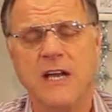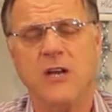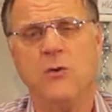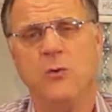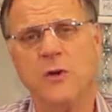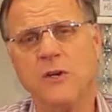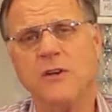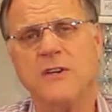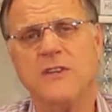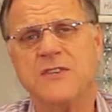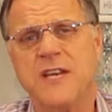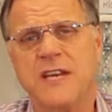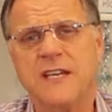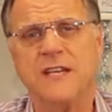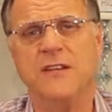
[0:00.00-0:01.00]
We're going to
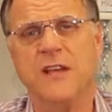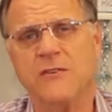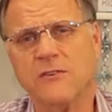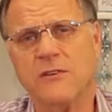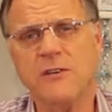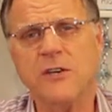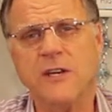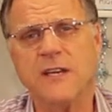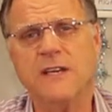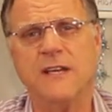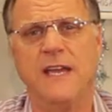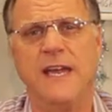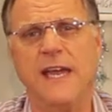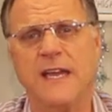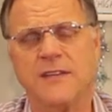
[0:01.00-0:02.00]
take another look
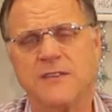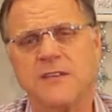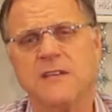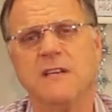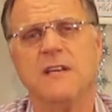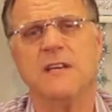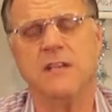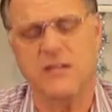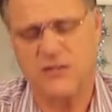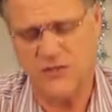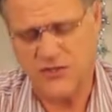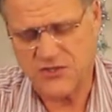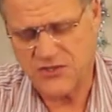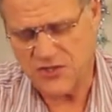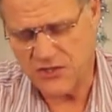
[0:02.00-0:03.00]
at
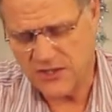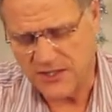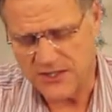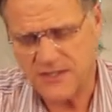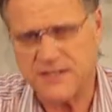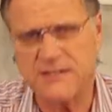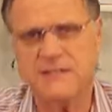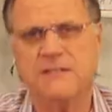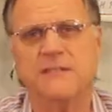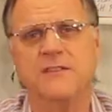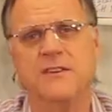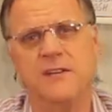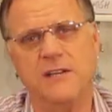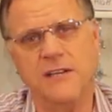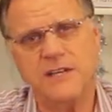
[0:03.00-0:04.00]
the circuit
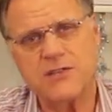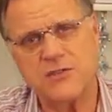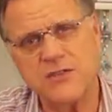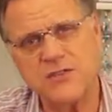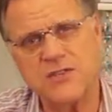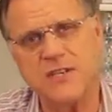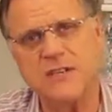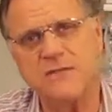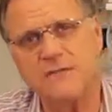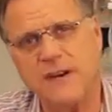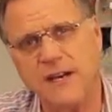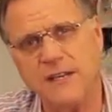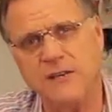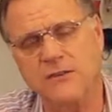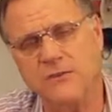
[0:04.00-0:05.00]
that electricity
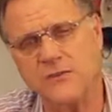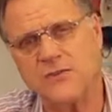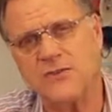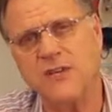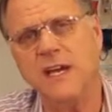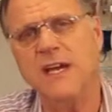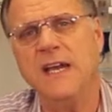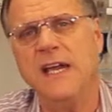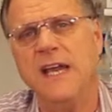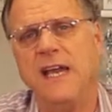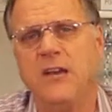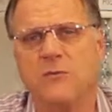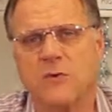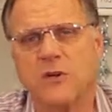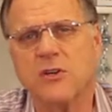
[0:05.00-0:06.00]
follows,
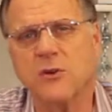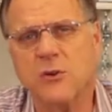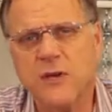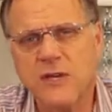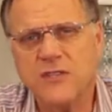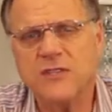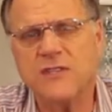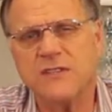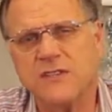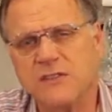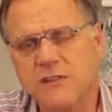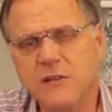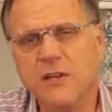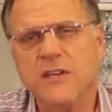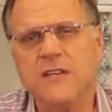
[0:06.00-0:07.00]
and we're going to
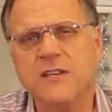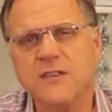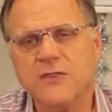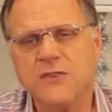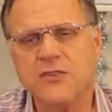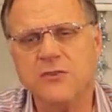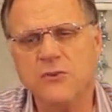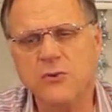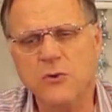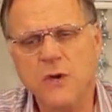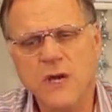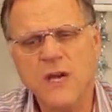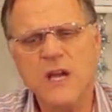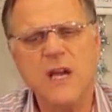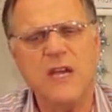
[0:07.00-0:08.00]
look
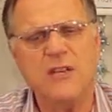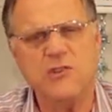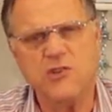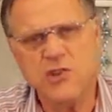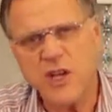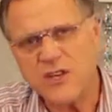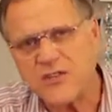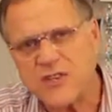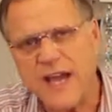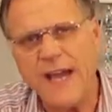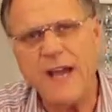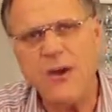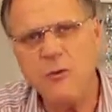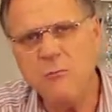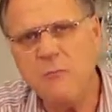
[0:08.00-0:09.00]
into just
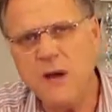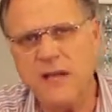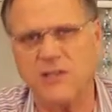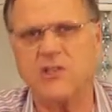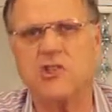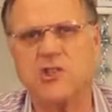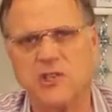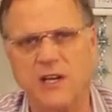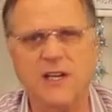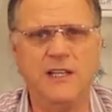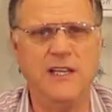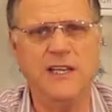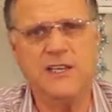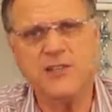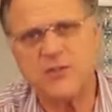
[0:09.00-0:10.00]
how much
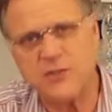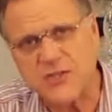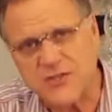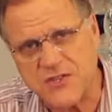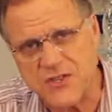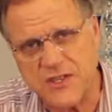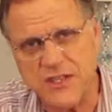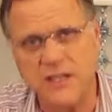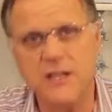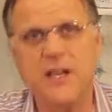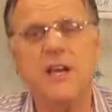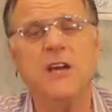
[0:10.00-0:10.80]
electricity